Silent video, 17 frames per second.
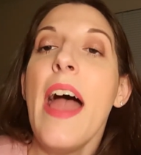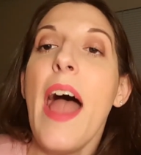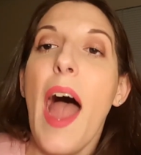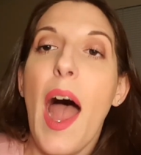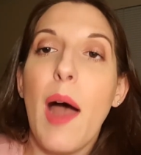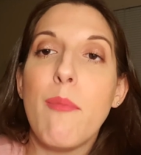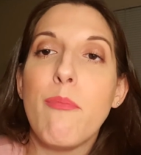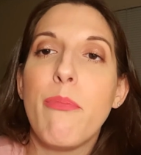
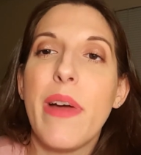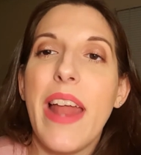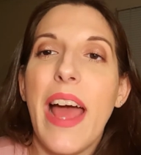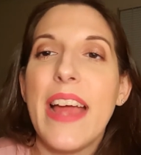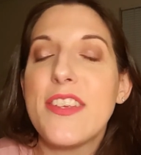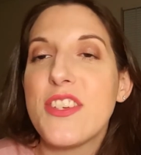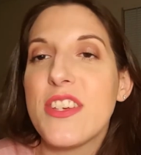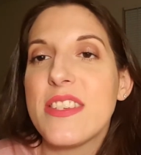But
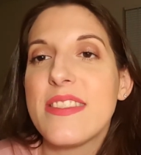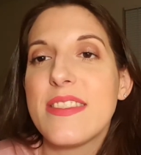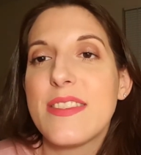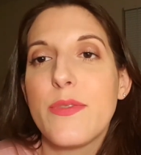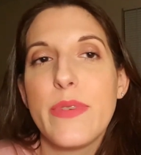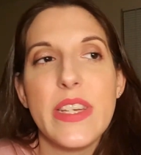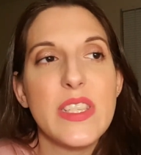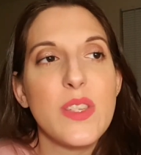
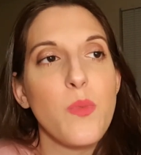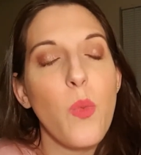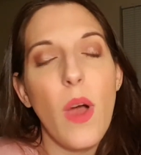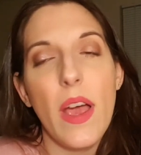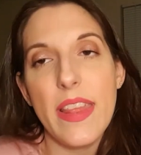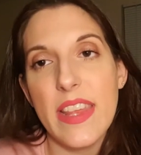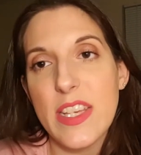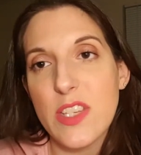the reason
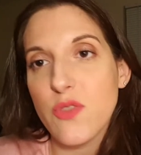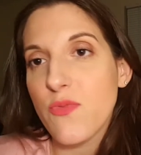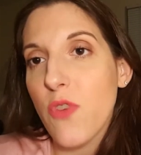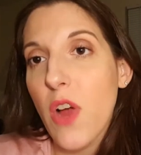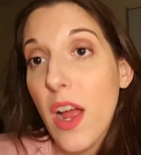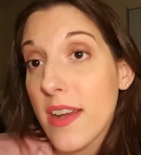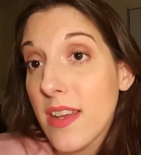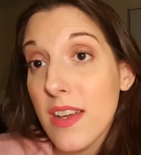why these
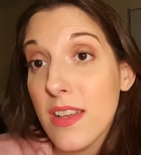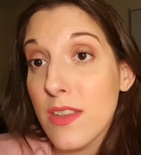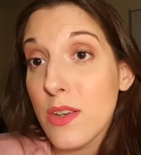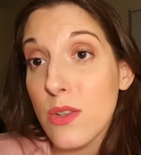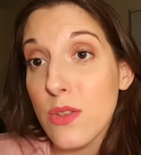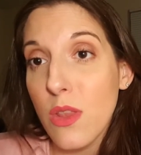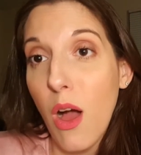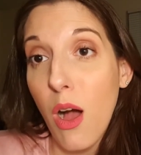run a
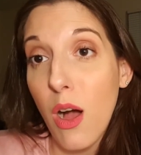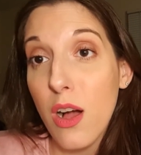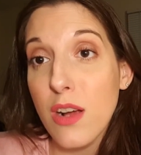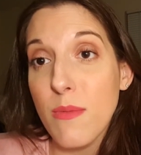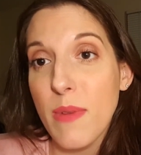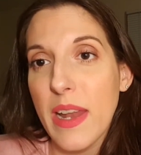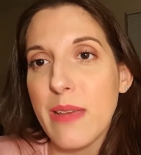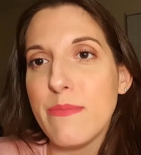little
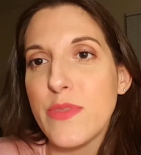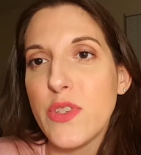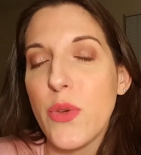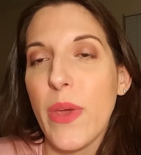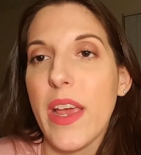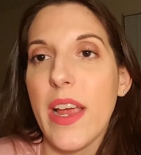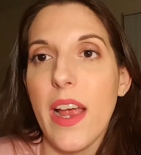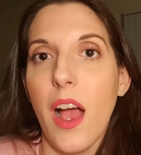long when I'm
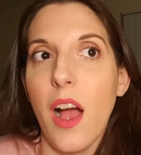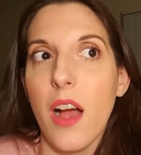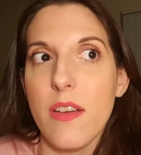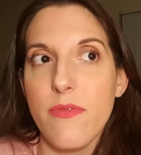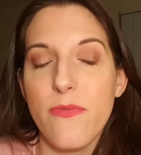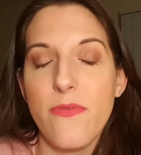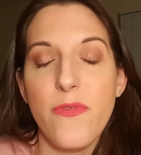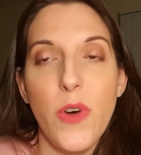doing a
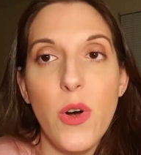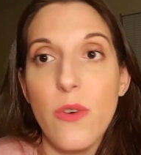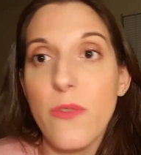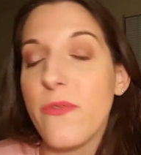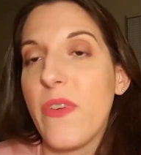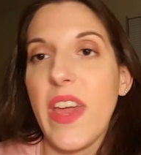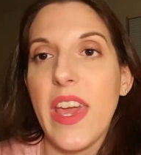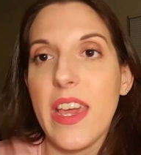full
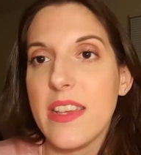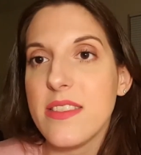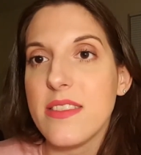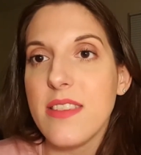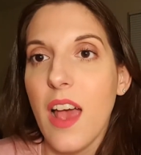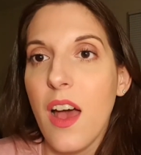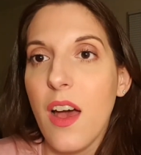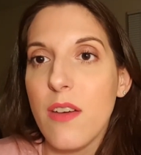
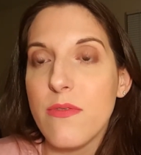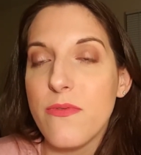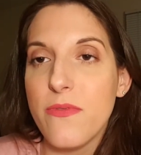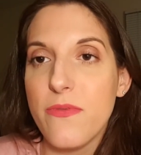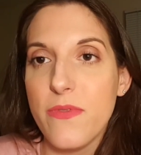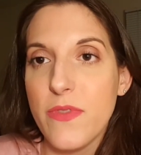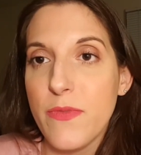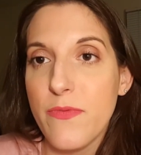face
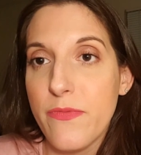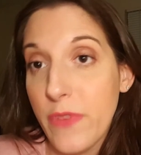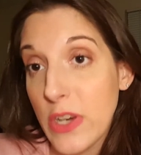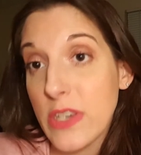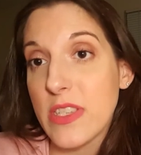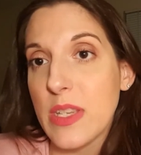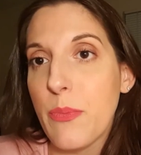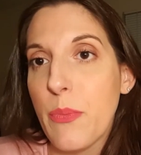of
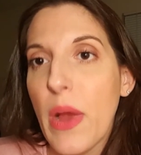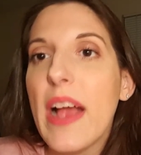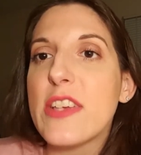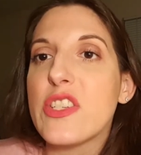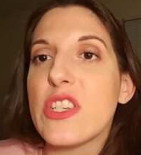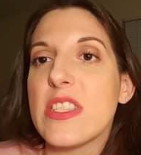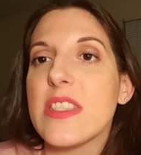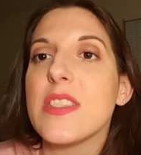first
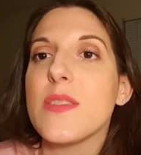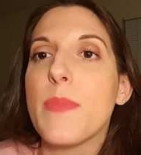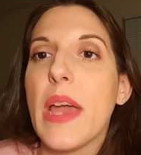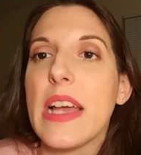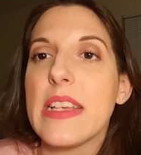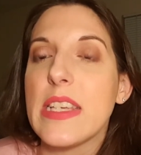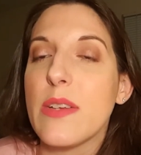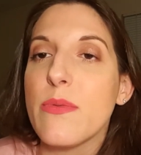impressions is
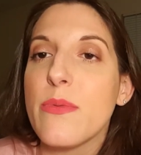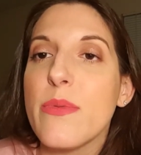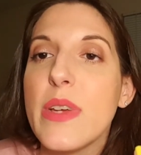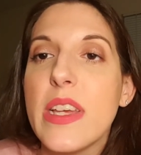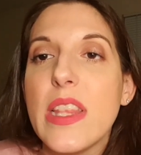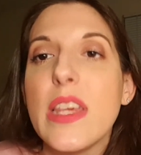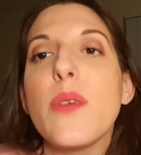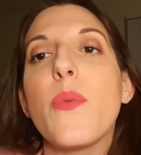because I
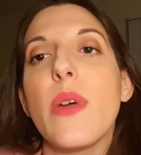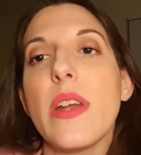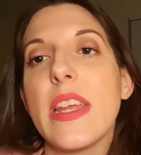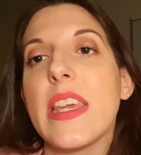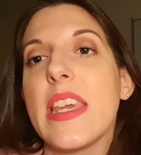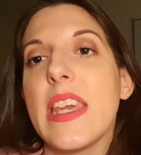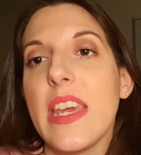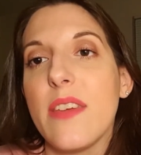really want
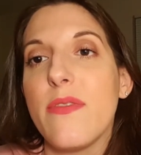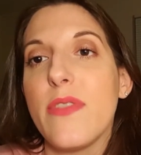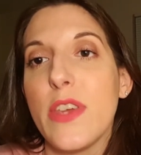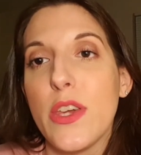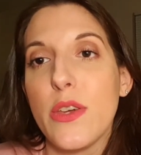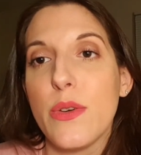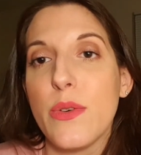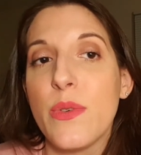to give
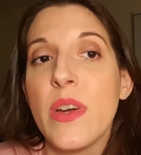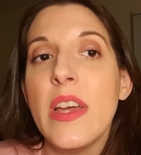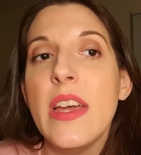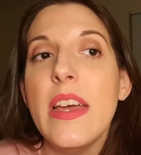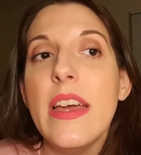you